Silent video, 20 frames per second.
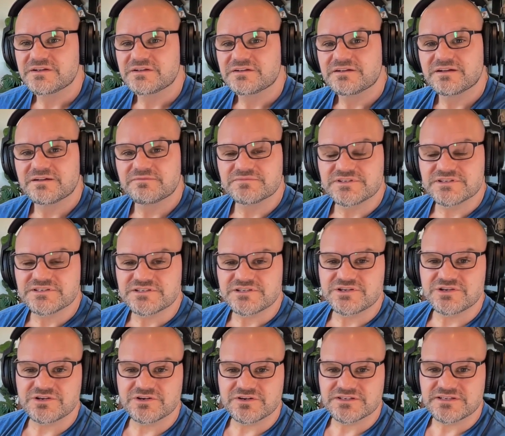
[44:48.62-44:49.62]
I'm just
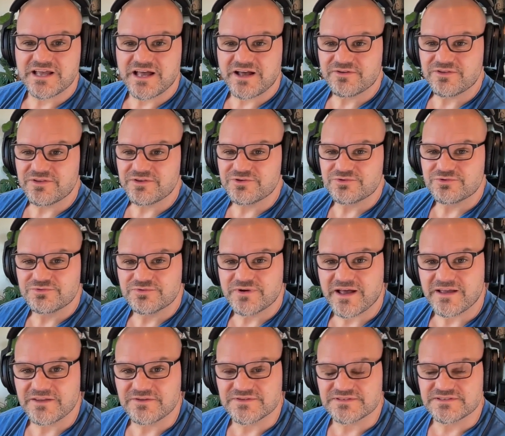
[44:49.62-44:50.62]
curious how you
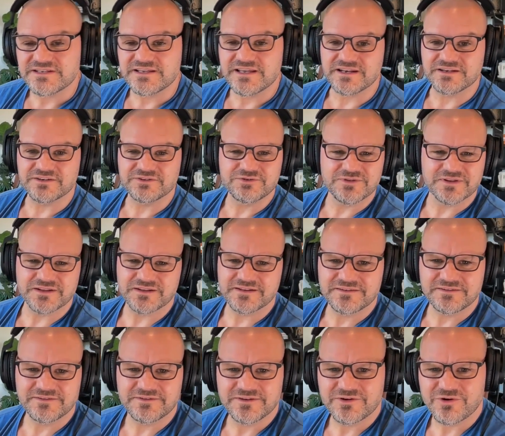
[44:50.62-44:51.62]
how you see it and do the
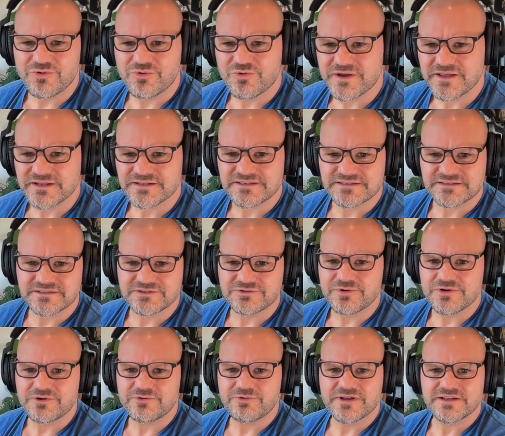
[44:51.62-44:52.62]
do the Khoi and
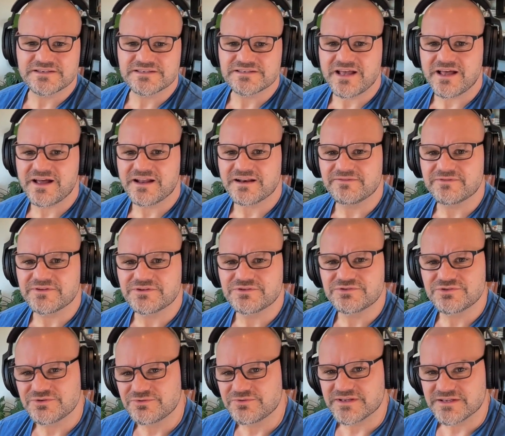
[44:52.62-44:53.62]
Khoikhoi and San even
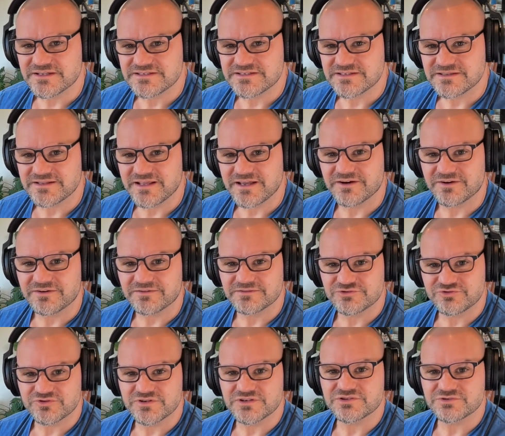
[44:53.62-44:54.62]
do this in their mm-hmm.
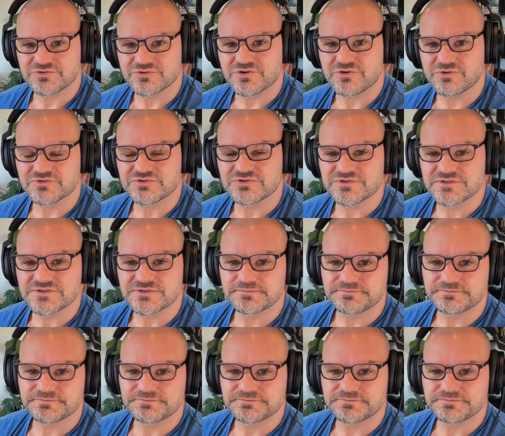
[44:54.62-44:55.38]
traditional cultures.